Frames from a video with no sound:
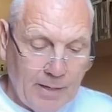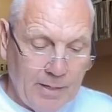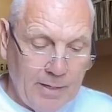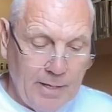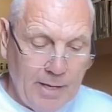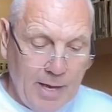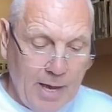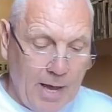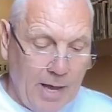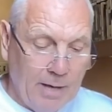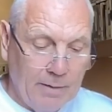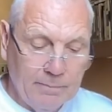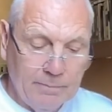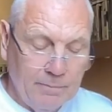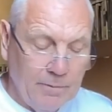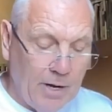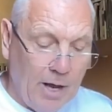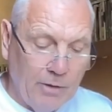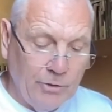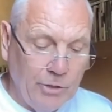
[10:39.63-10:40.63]
Yeah,
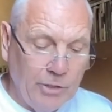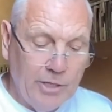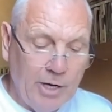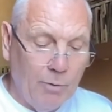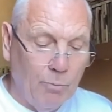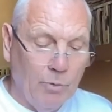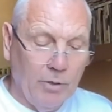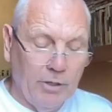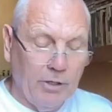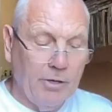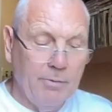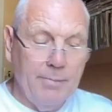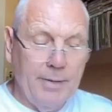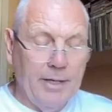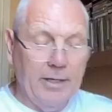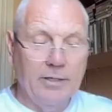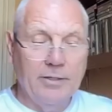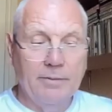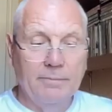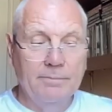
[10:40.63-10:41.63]
no, you don't want to
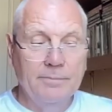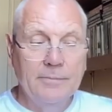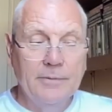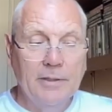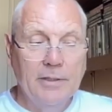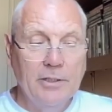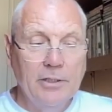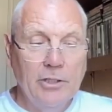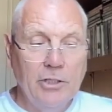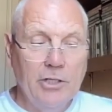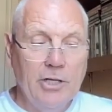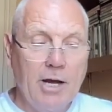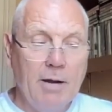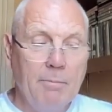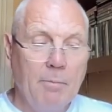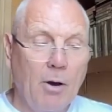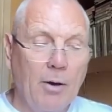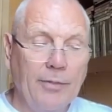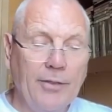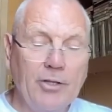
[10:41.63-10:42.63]
commit. You don't
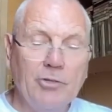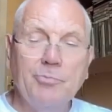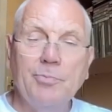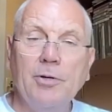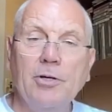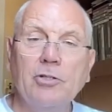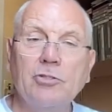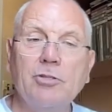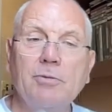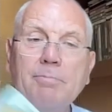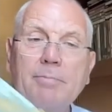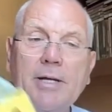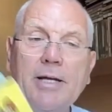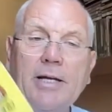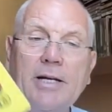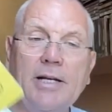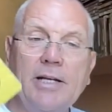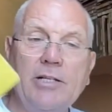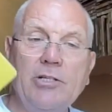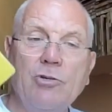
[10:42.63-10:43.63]
mind this person
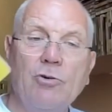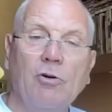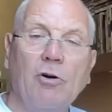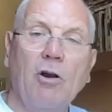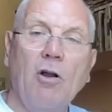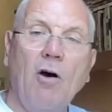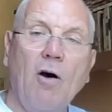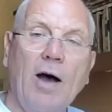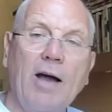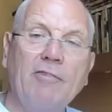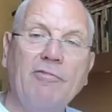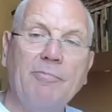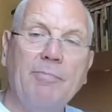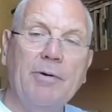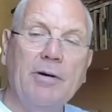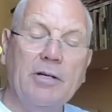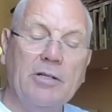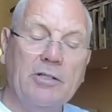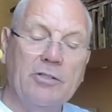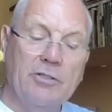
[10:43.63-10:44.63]
being in your life,
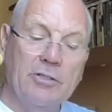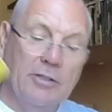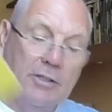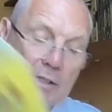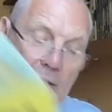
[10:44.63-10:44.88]
but